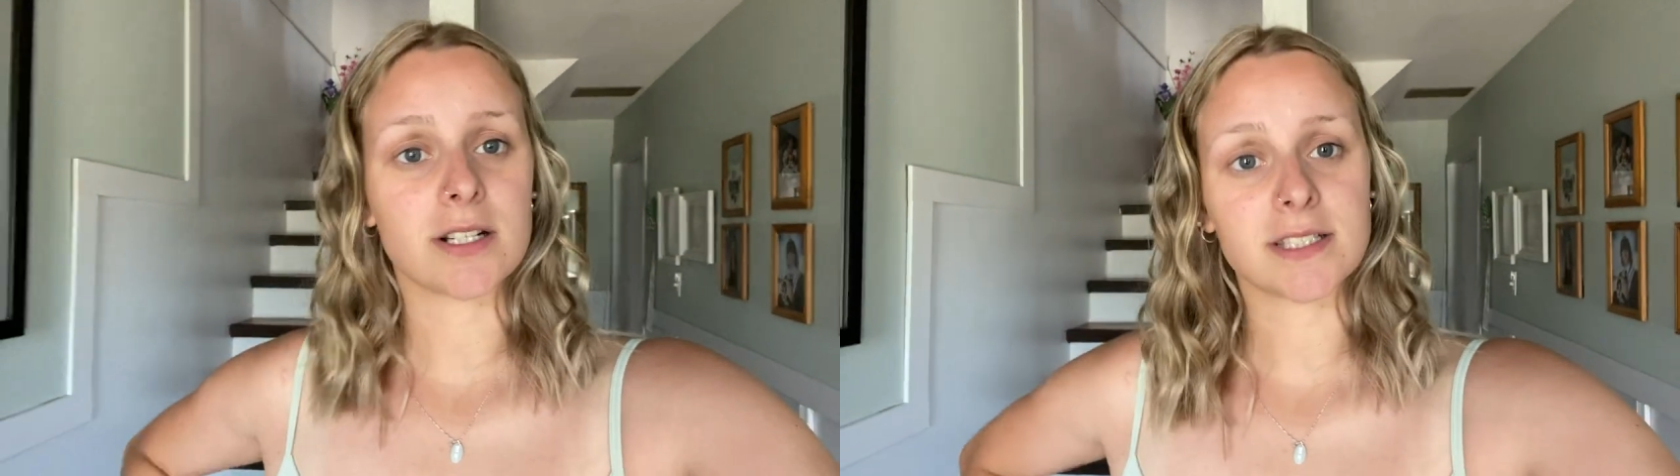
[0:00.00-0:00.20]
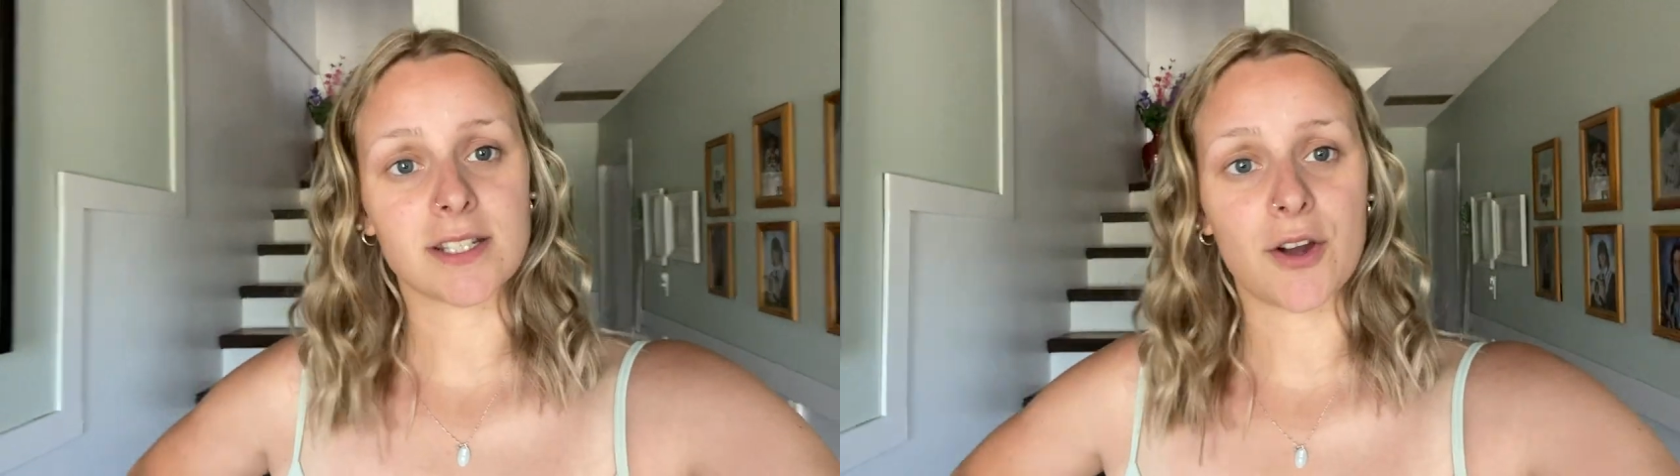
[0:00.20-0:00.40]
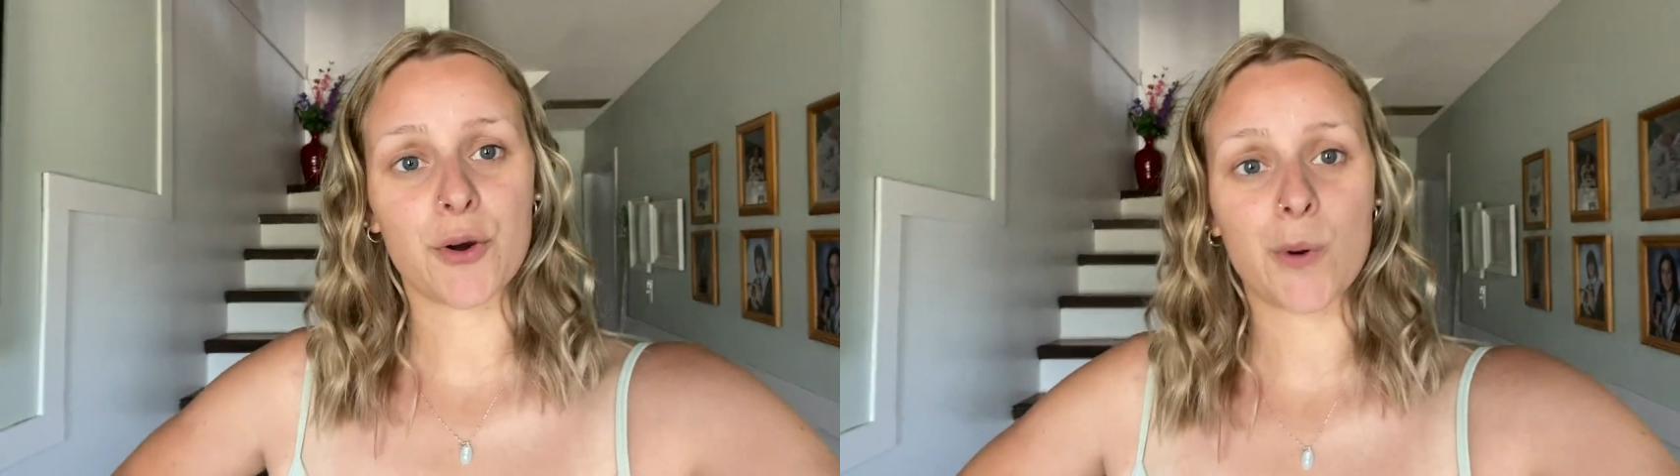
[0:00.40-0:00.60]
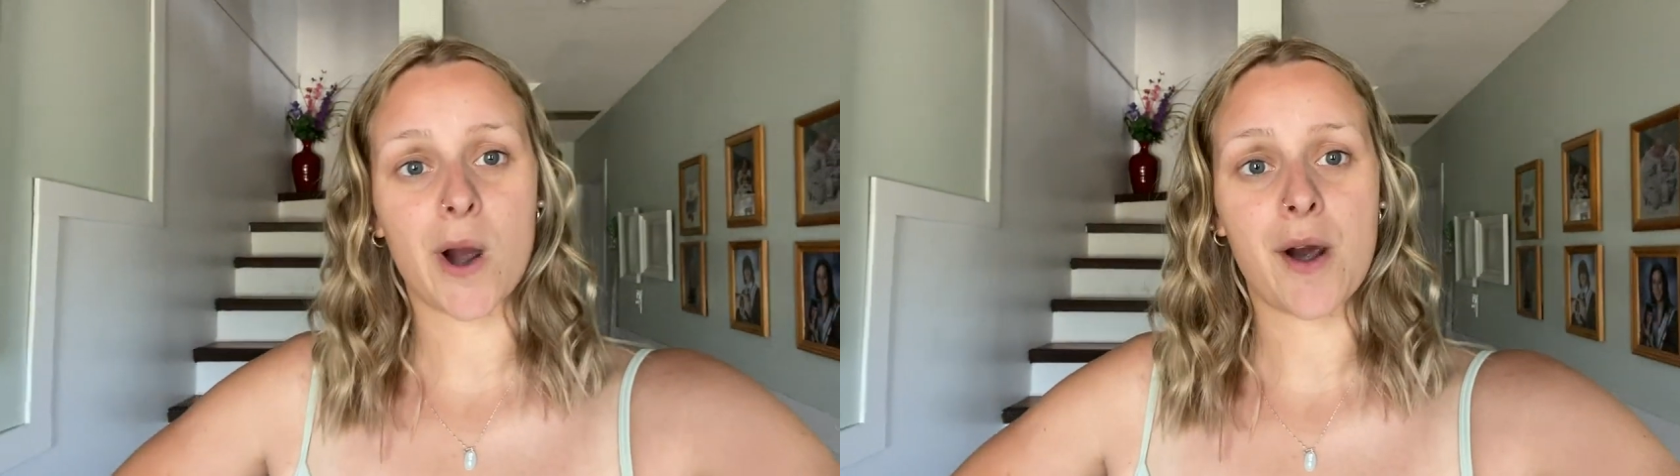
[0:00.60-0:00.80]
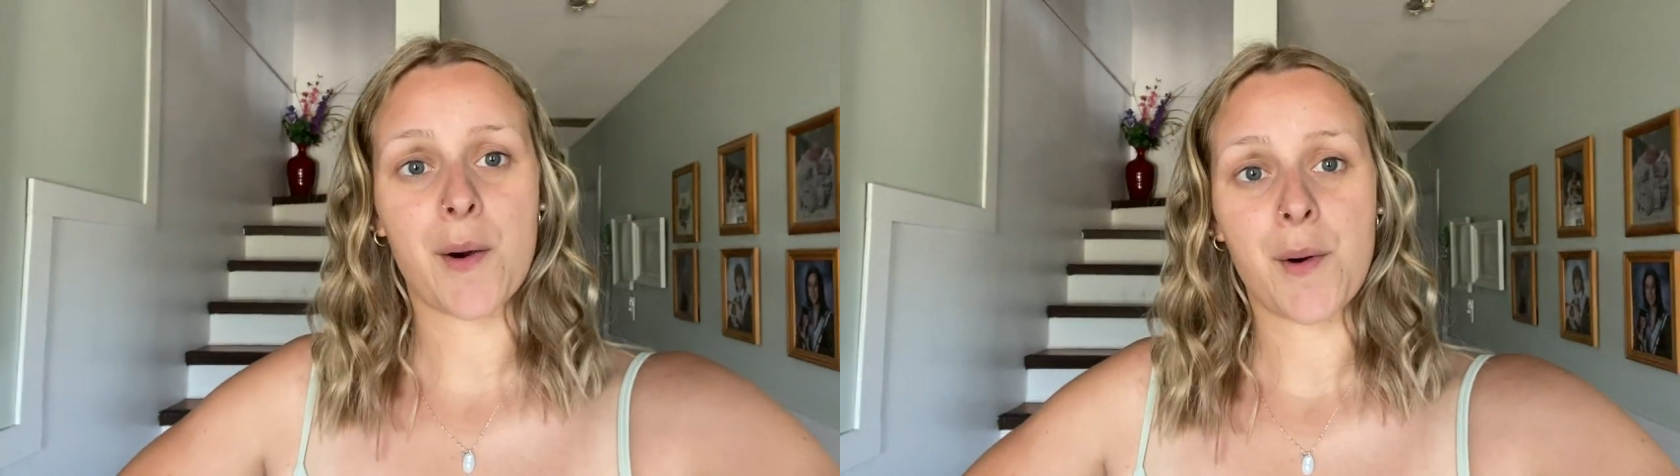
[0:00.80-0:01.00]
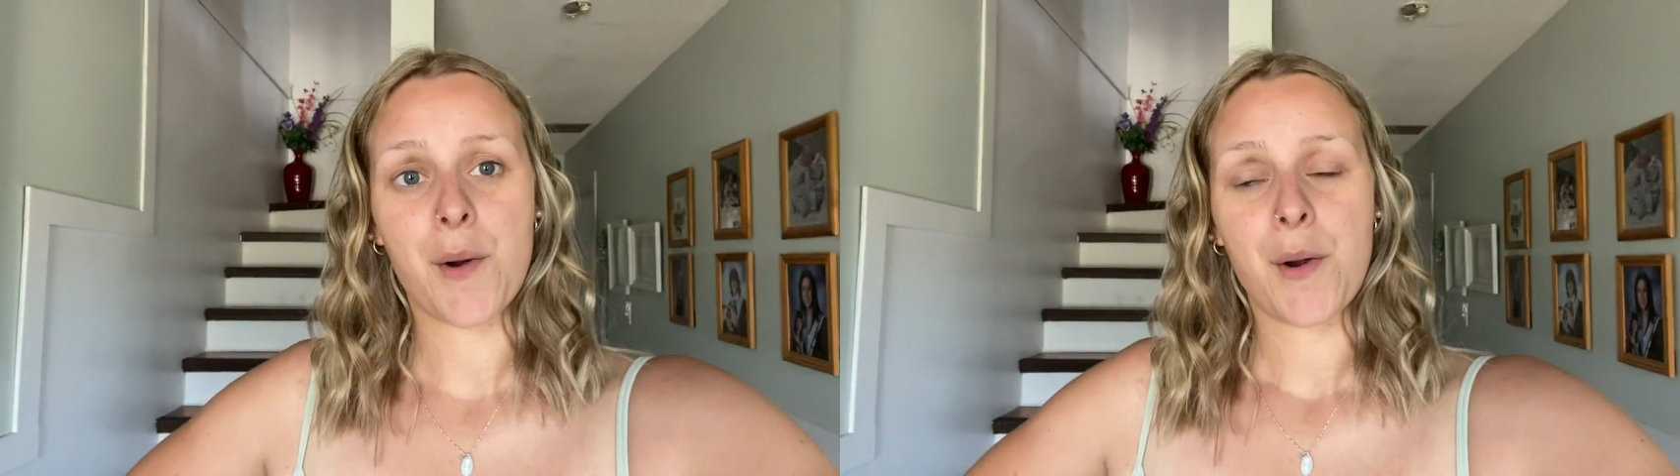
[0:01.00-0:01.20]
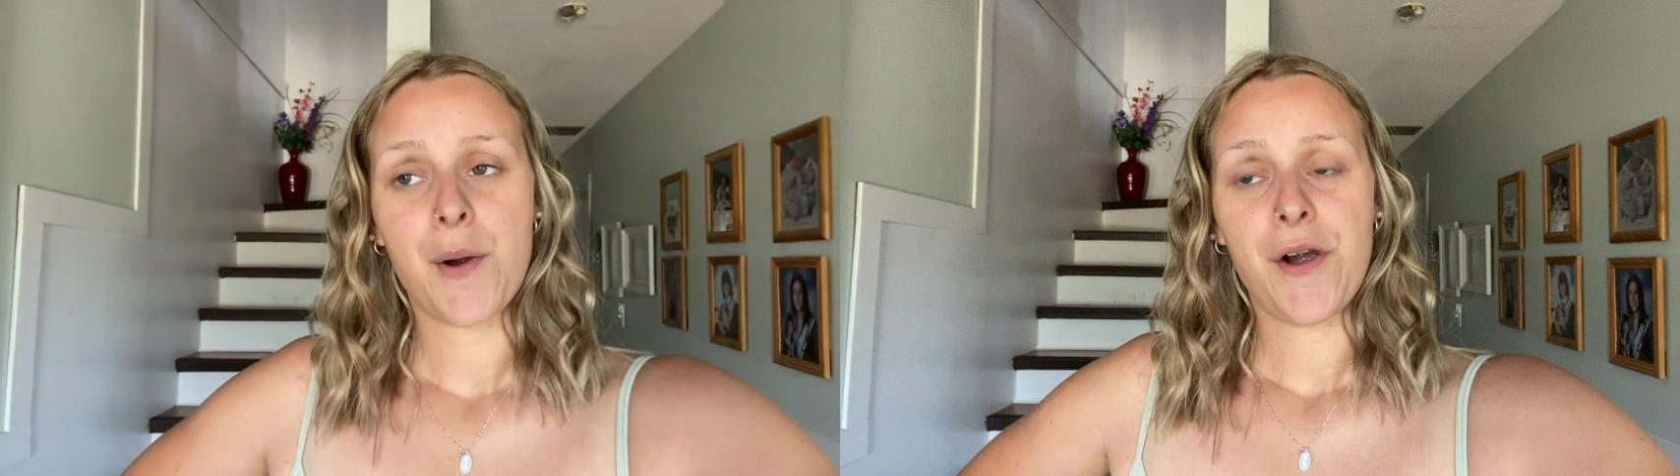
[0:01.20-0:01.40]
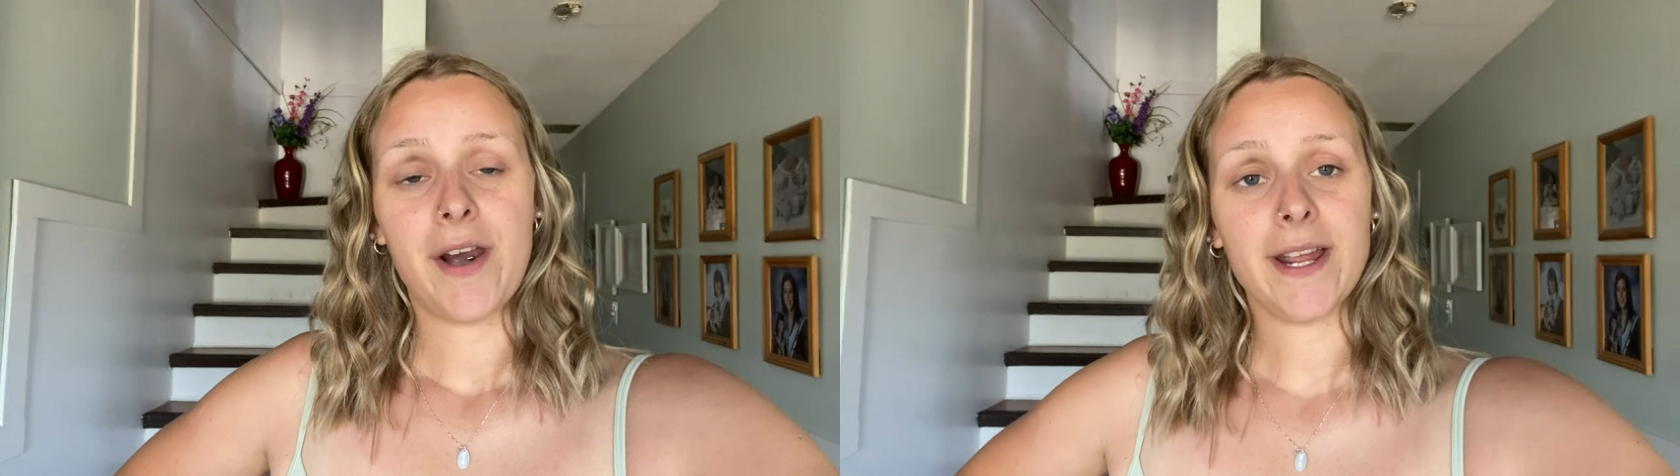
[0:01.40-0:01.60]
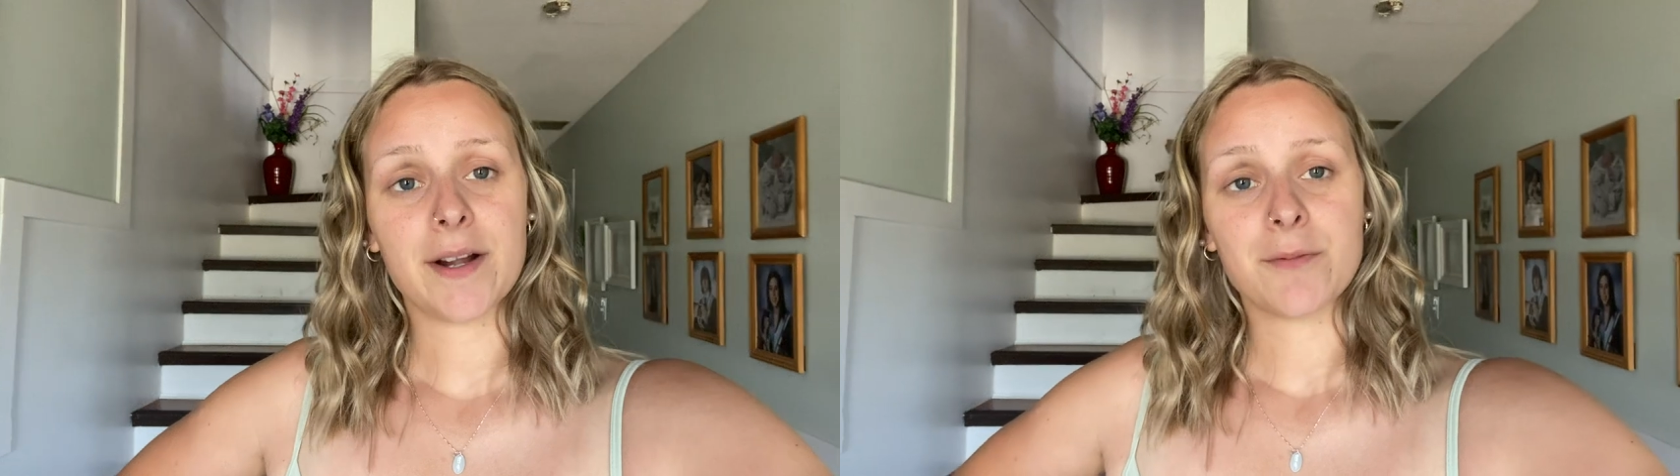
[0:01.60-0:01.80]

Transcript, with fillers: So yeah,